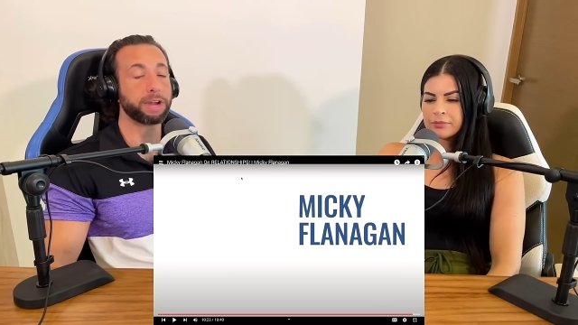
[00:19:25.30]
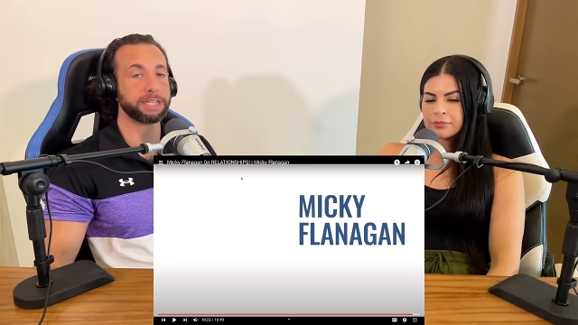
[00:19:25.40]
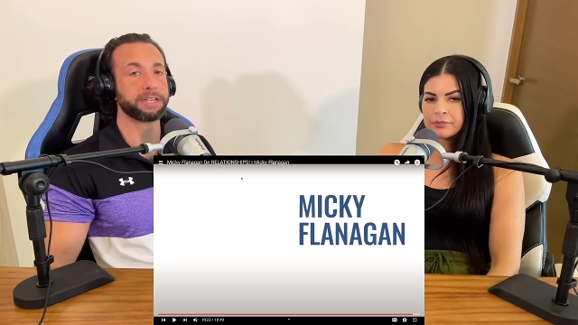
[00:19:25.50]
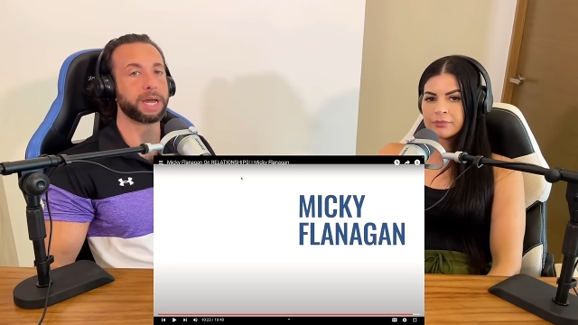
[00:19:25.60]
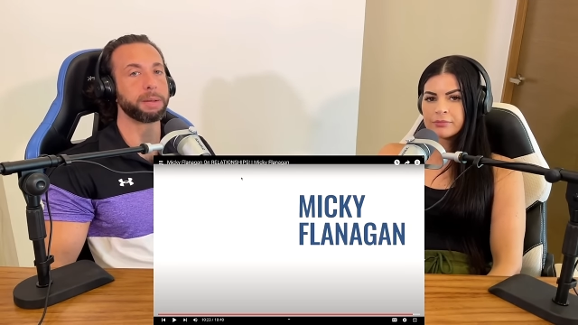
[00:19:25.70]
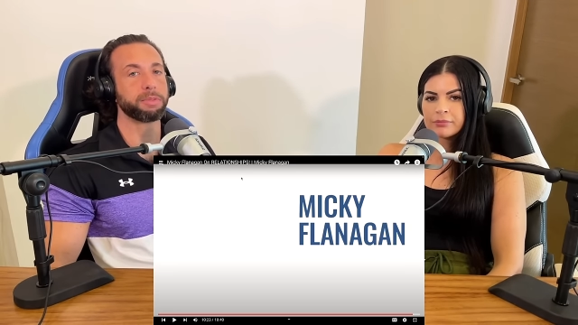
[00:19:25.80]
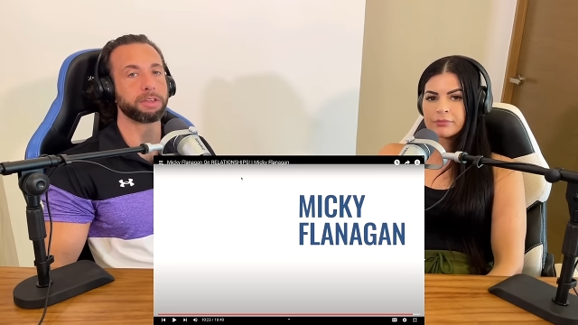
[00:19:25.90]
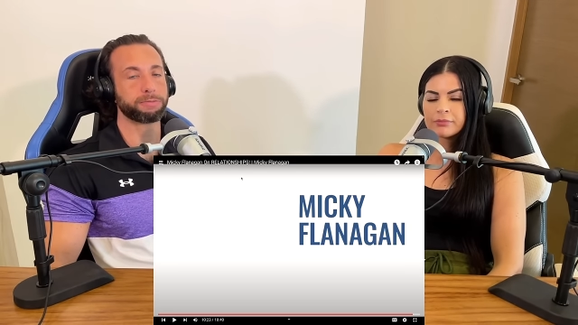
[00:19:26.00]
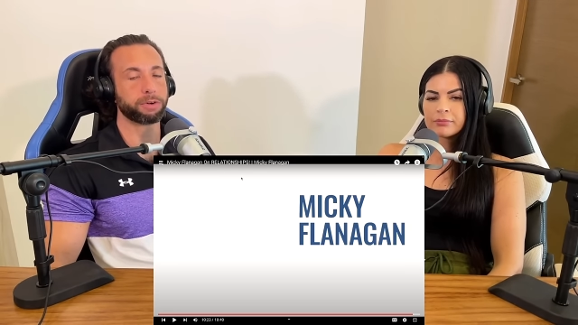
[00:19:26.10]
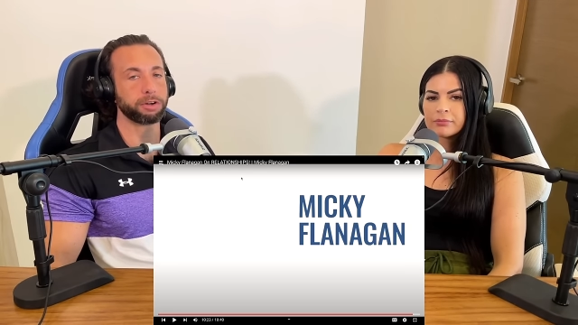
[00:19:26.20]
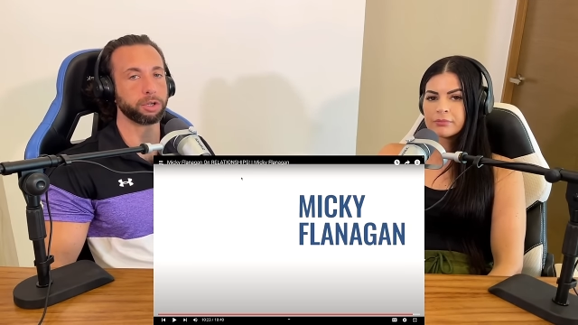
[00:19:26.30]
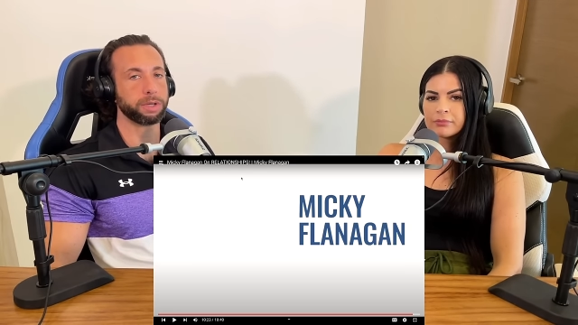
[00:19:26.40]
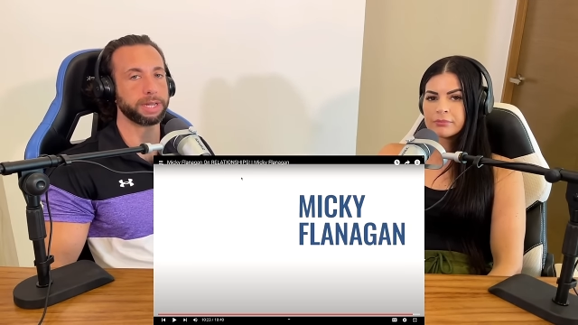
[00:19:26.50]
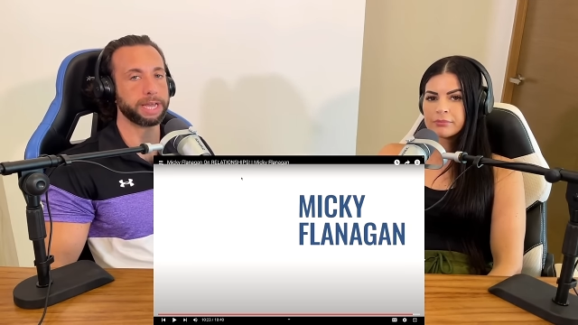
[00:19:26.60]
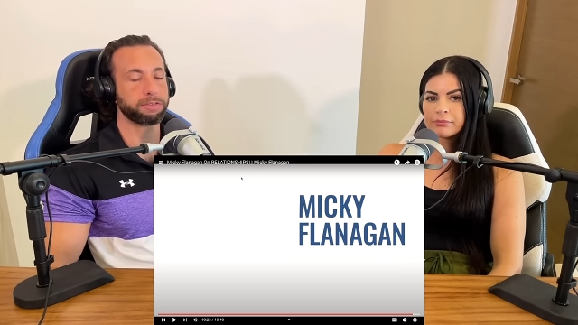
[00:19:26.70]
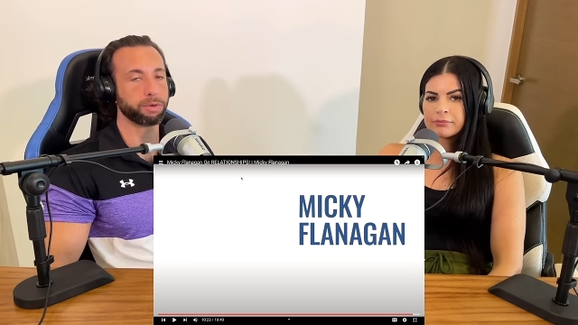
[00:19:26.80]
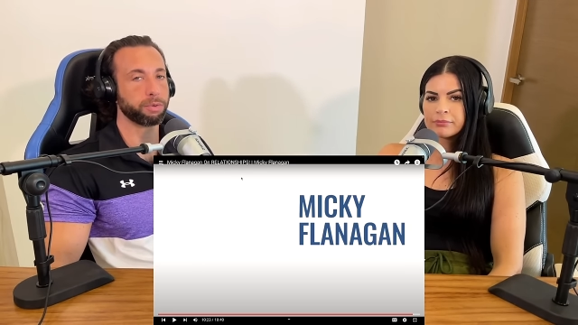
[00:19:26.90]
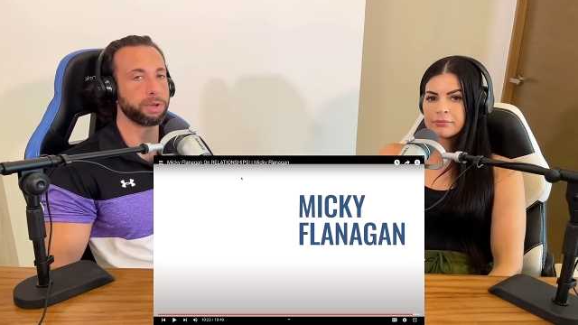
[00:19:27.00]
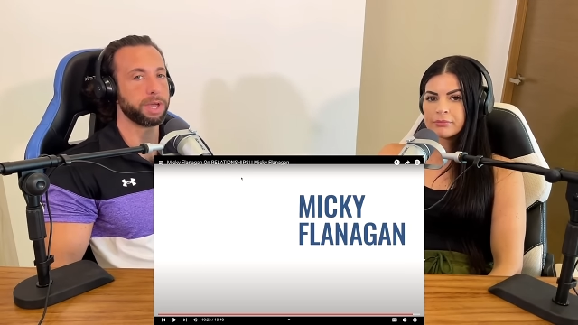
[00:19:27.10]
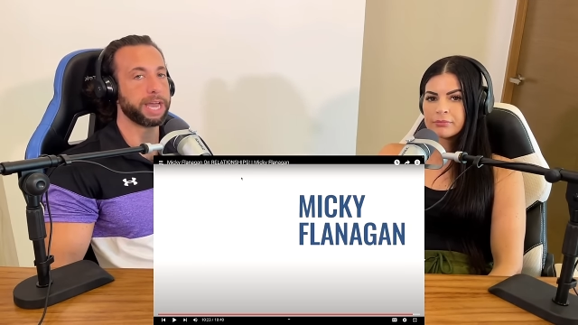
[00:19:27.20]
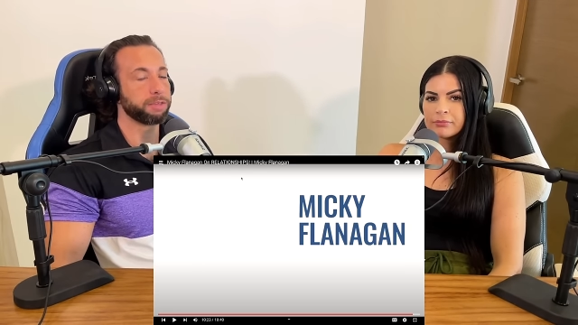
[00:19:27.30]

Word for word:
Speaker 1: great time thus far doing that. So,